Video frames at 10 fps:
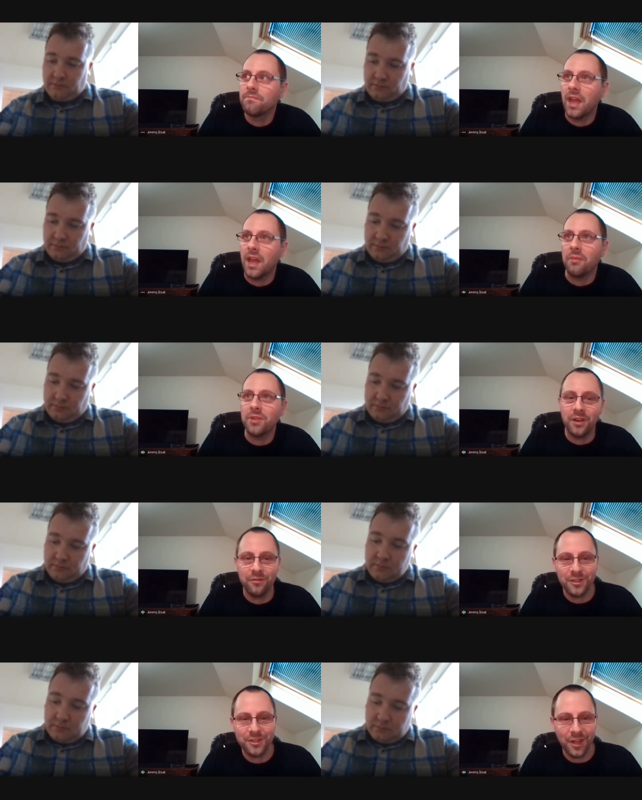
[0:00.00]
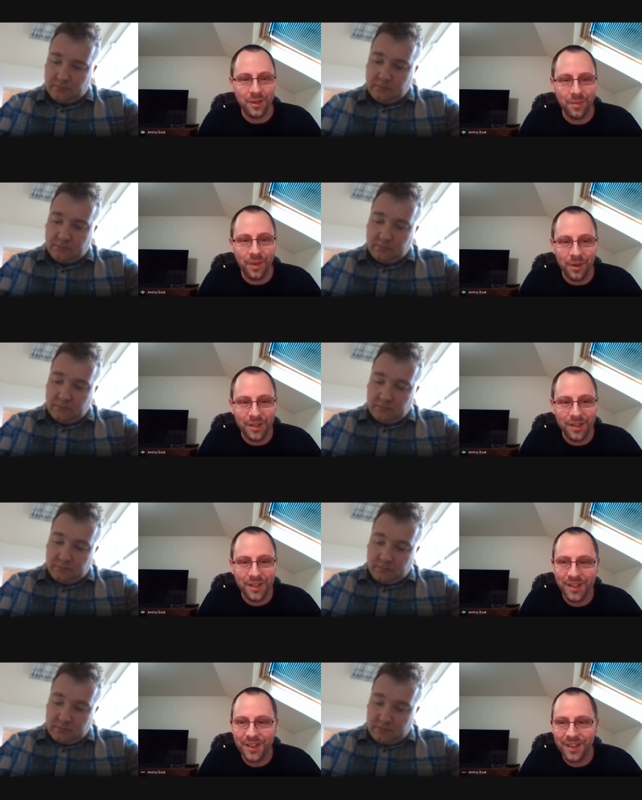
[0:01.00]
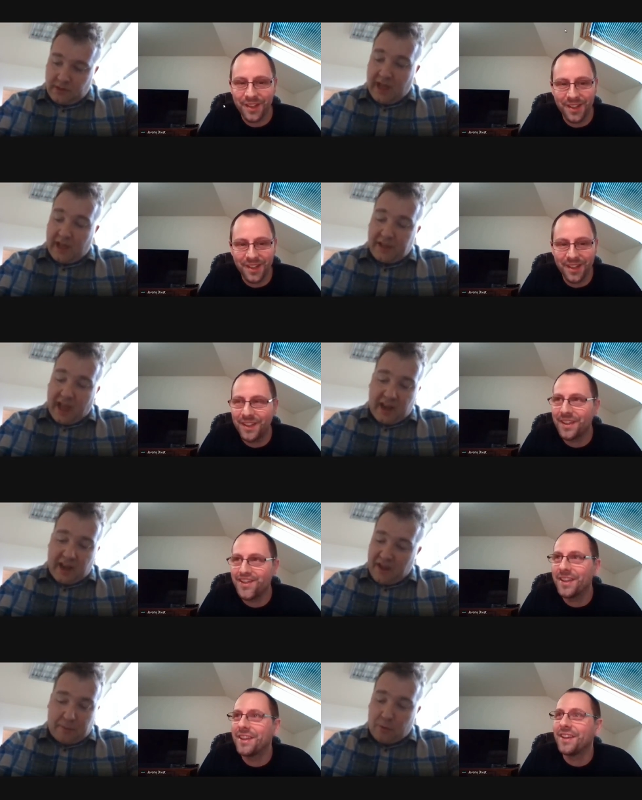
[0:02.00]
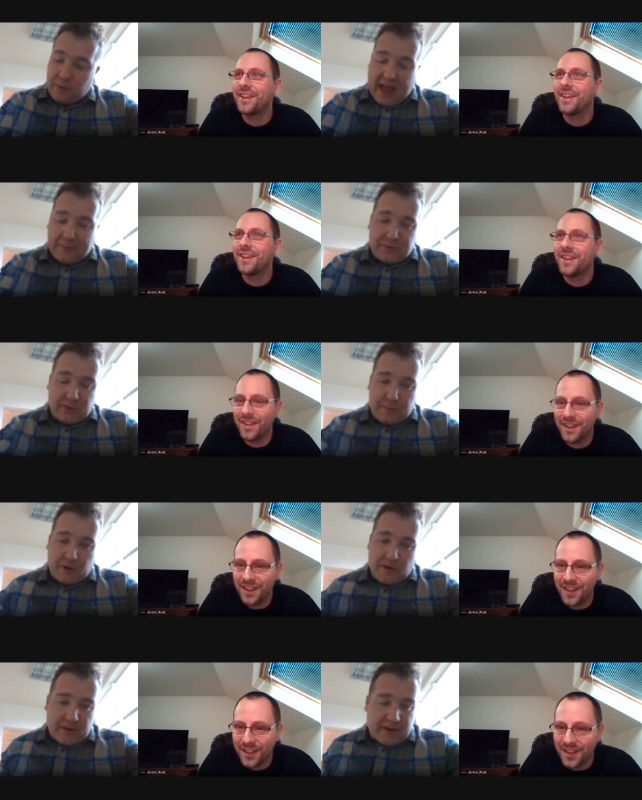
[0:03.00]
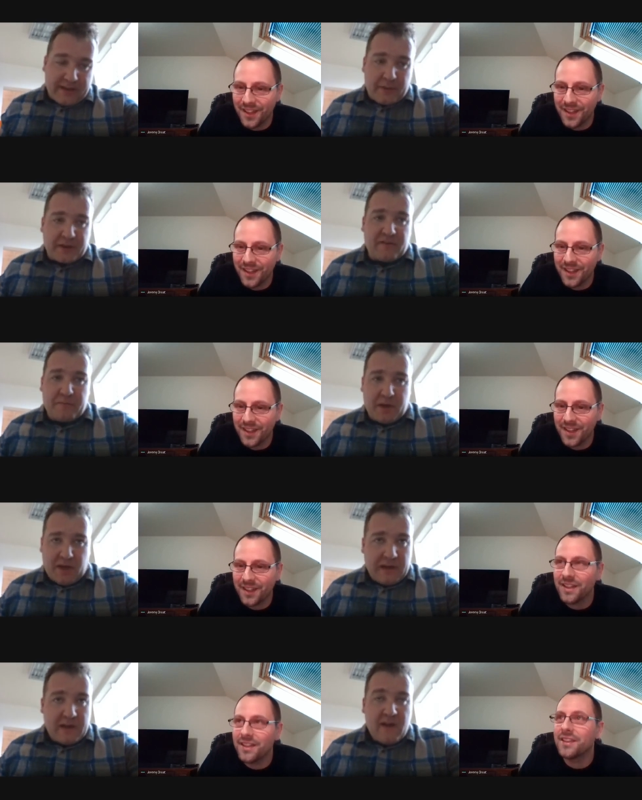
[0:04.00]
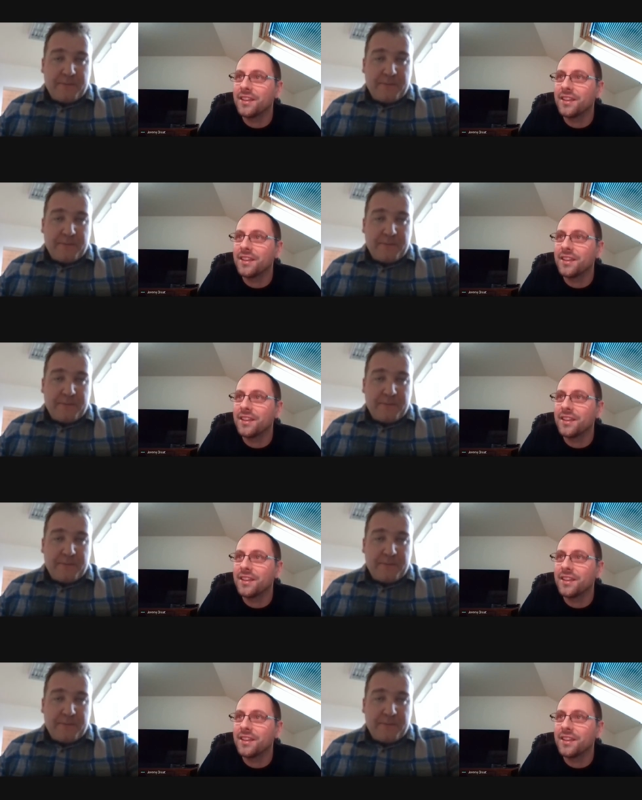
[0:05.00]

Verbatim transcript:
Speaker 1: Yeah, I'm kind of excited about it.
Speaker 2: Yeah, I think end of April will be absolutely perfect, because that would give me